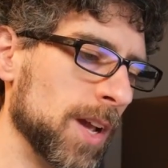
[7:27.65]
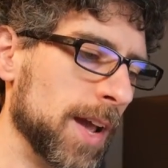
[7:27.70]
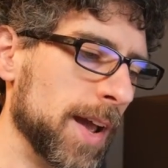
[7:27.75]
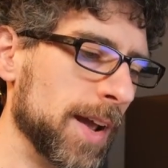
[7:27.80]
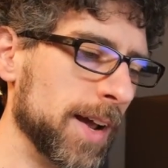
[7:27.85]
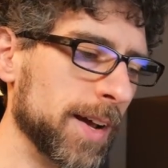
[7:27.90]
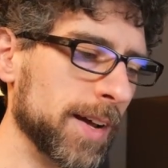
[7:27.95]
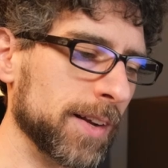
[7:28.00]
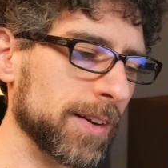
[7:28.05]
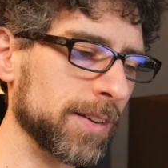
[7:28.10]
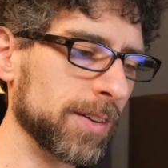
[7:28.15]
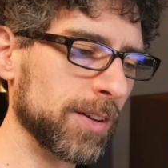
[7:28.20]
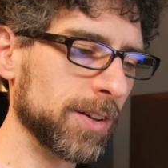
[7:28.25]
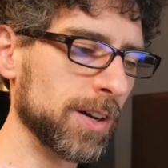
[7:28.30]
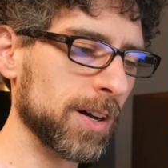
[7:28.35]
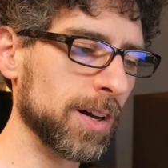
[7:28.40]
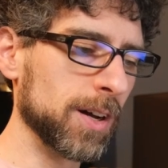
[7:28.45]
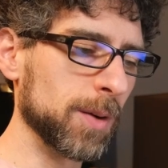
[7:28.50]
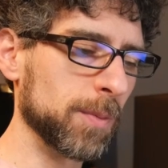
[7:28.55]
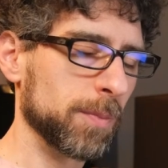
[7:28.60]
and
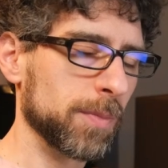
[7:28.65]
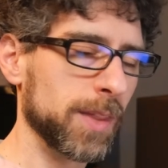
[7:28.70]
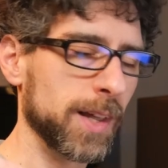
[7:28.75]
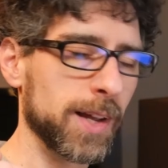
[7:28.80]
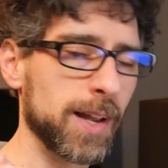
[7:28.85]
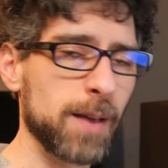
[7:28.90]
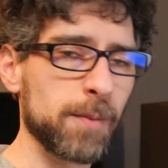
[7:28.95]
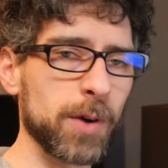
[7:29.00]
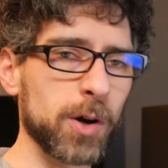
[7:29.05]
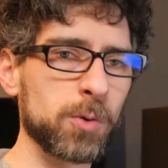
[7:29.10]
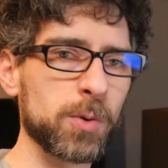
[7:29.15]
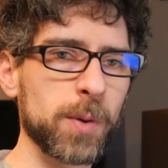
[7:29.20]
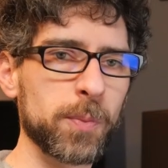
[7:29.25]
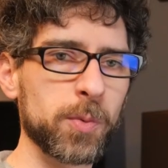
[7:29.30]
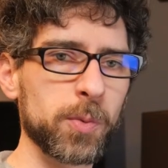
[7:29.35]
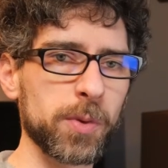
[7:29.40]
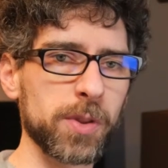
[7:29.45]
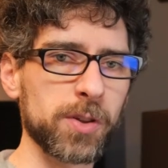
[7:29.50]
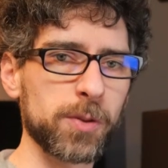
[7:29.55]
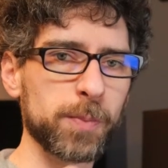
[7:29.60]
they came
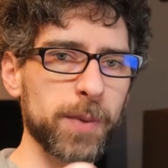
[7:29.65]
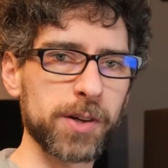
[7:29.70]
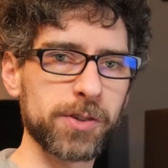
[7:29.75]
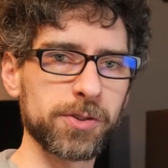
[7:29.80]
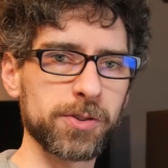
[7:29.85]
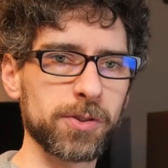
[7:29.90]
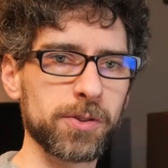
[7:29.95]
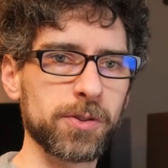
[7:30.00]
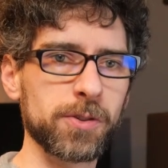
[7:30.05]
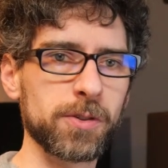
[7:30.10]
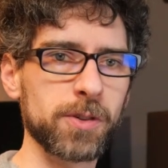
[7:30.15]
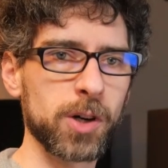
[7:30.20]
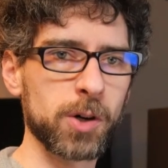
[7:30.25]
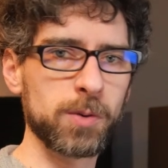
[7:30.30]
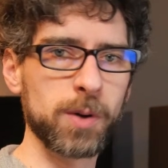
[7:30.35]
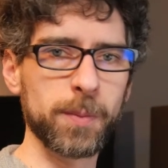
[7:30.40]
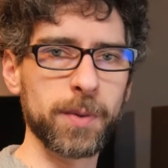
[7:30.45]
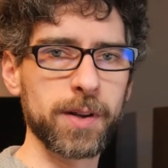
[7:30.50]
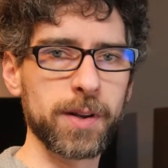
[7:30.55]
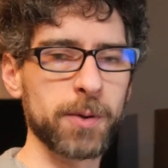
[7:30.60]
equipped with special
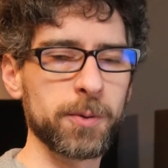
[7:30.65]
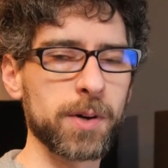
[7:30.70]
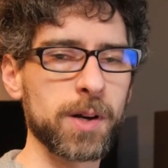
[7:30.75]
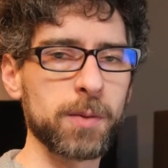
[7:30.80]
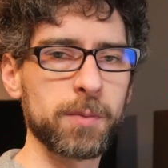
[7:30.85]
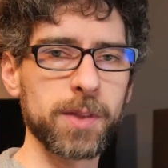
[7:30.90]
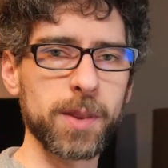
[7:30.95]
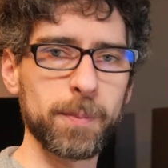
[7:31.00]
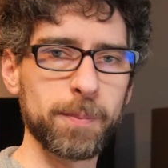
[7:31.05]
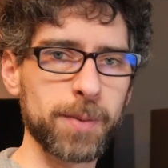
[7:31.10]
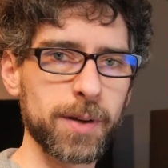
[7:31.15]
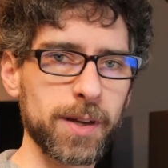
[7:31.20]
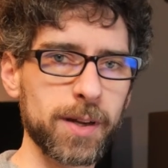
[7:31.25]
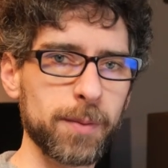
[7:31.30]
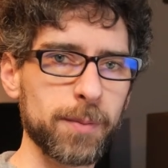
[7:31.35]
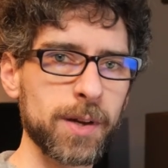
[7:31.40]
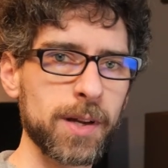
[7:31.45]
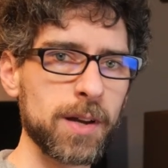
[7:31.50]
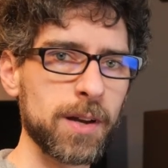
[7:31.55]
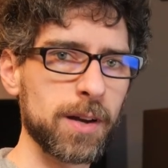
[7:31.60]
equipment. They would come with a
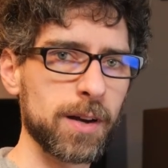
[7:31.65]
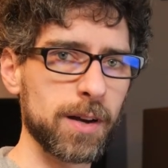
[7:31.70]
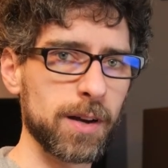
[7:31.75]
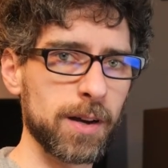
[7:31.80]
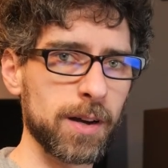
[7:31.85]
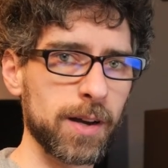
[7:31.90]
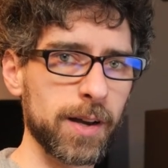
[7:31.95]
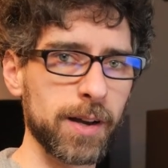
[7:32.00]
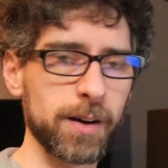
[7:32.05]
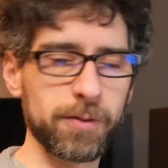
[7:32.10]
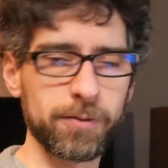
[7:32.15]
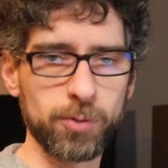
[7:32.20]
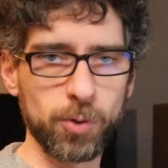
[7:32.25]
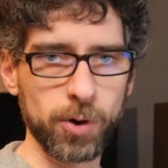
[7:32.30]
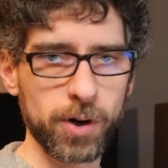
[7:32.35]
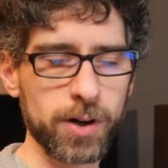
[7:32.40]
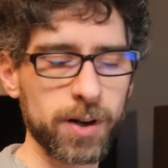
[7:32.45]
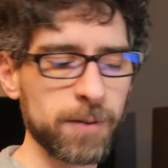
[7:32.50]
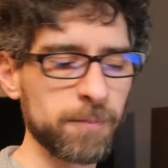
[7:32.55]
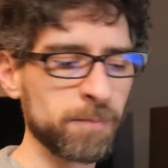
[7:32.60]
bib and a fork.